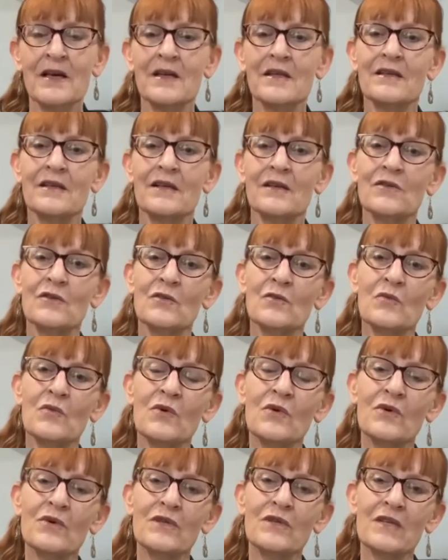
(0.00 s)
that your
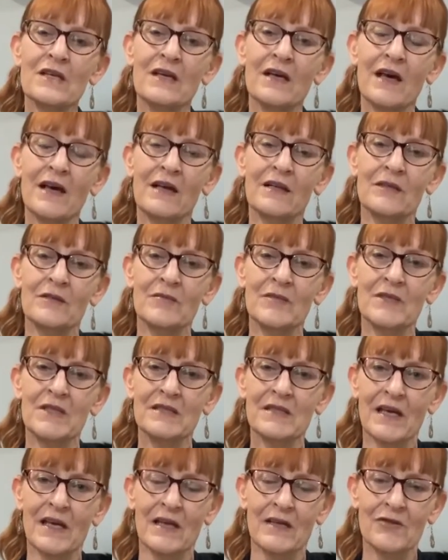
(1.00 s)
water element
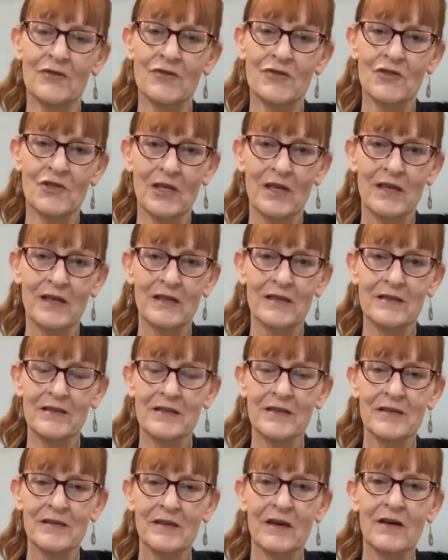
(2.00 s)

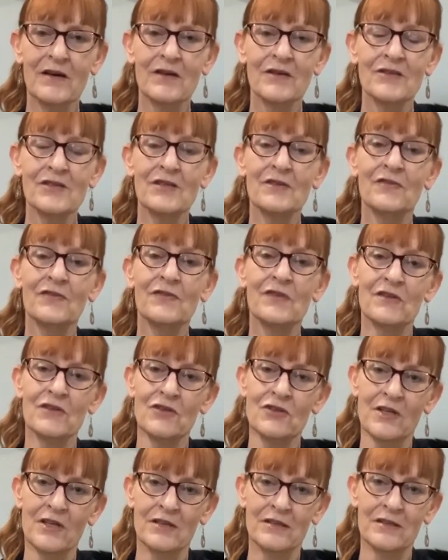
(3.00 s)
energies are
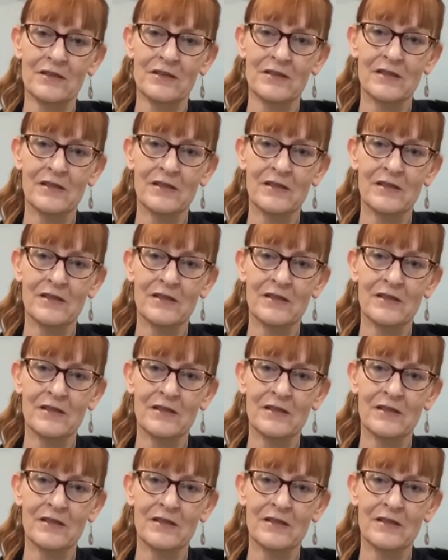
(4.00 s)
deficient